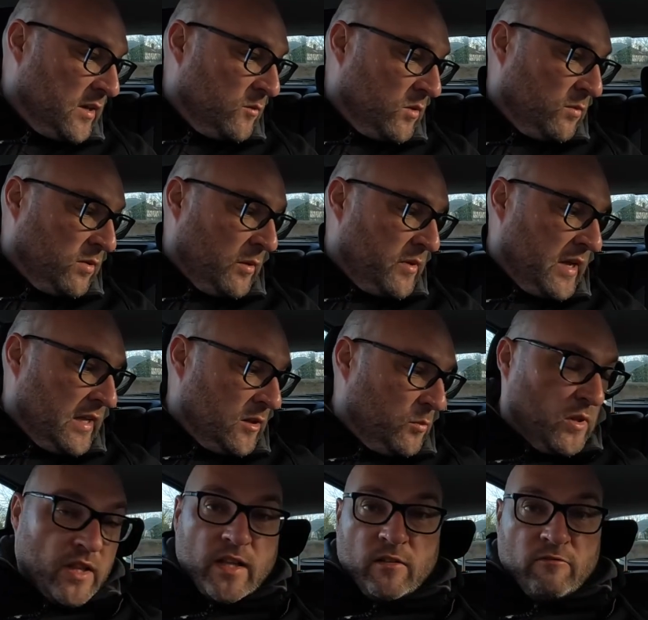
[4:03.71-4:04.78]
We'll probably end up
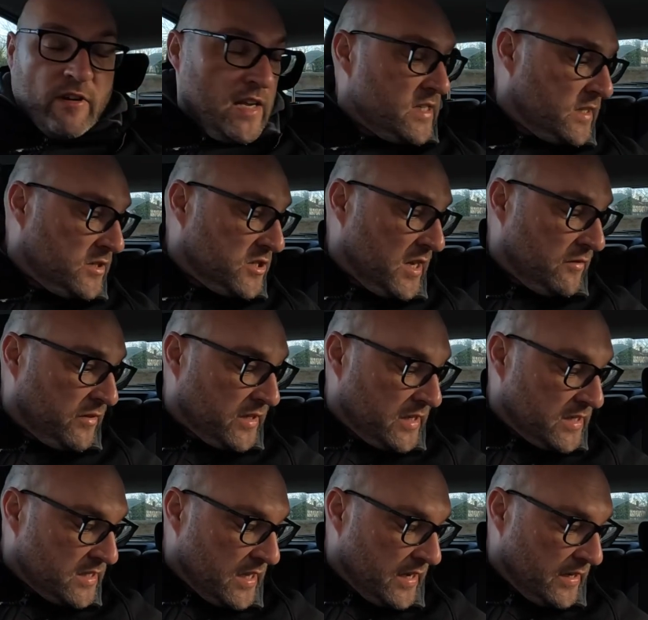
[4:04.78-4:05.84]
with a little wrestling shelf at
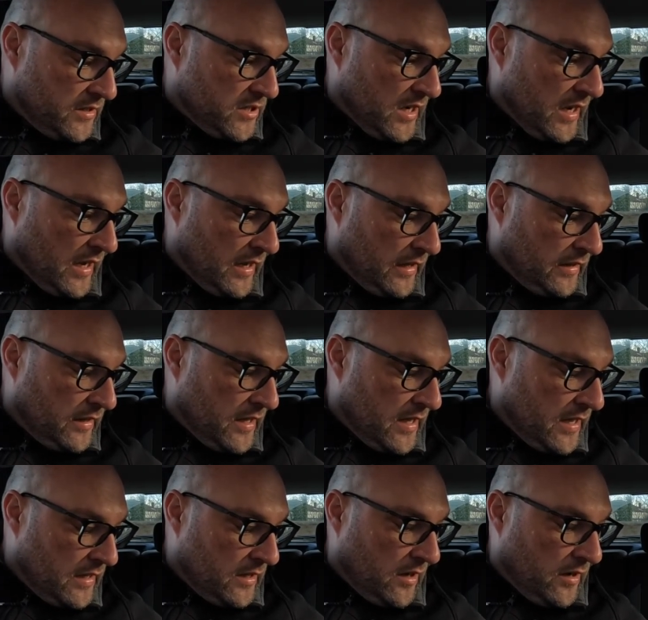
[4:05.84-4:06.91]
this stage. And
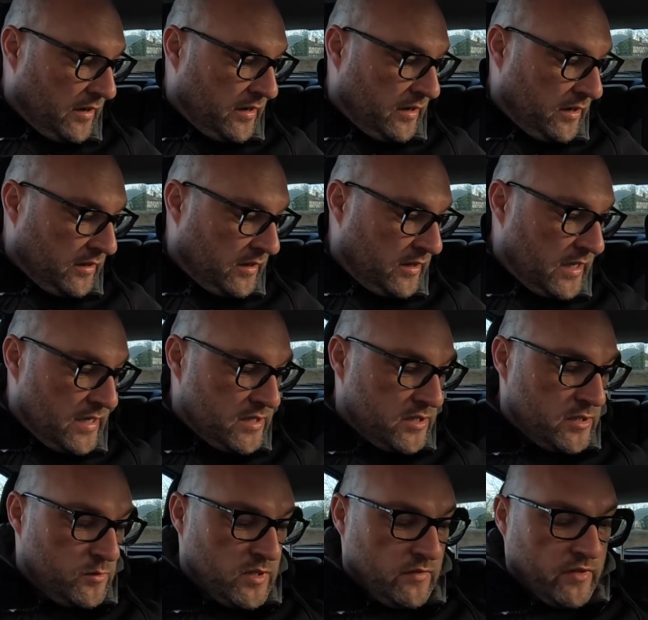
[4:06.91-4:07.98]
then I got these
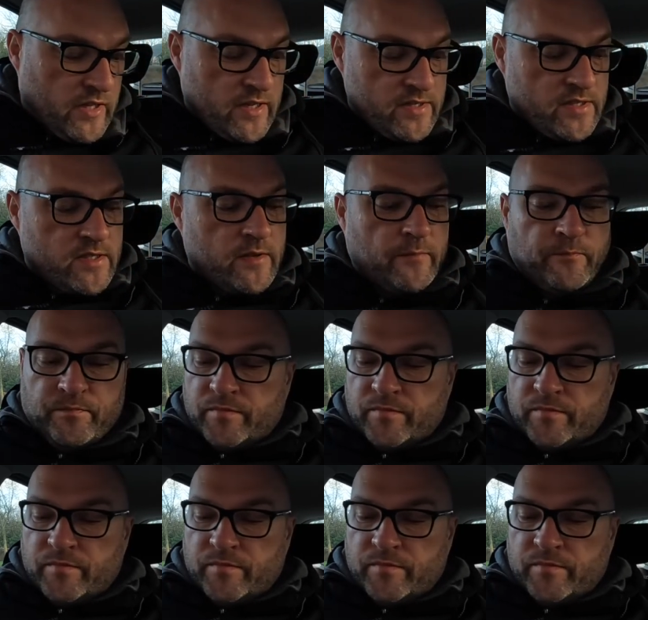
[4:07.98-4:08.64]
two D V Ds.